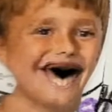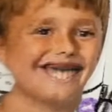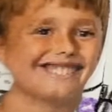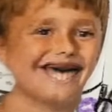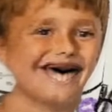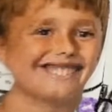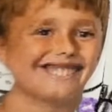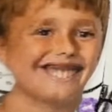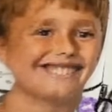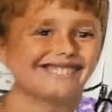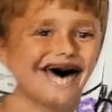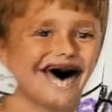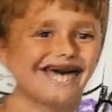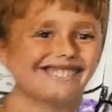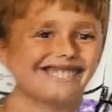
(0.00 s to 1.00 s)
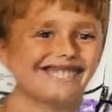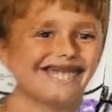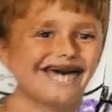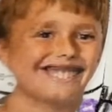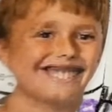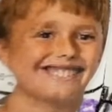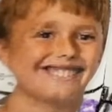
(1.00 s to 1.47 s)
super at being thoughtful
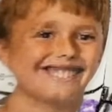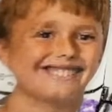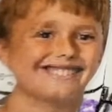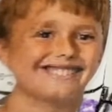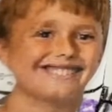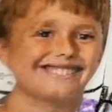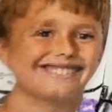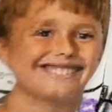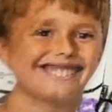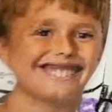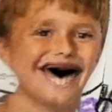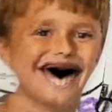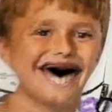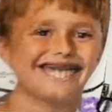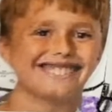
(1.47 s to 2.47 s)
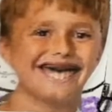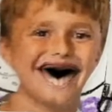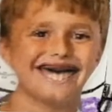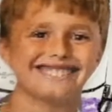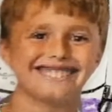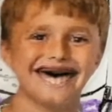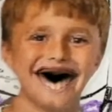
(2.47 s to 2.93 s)
at everything, and I want to be
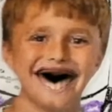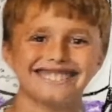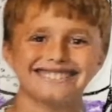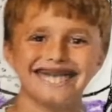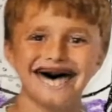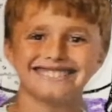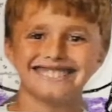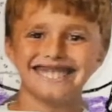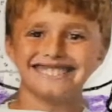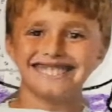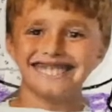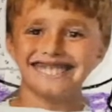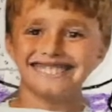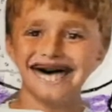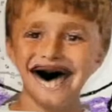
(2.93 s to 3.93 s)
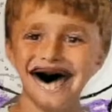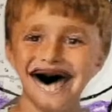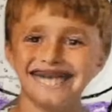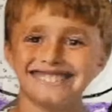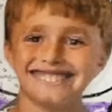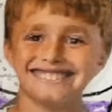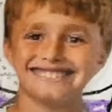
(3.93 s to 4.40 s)
super at good things like
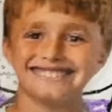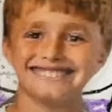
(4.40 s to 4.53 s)
soccer,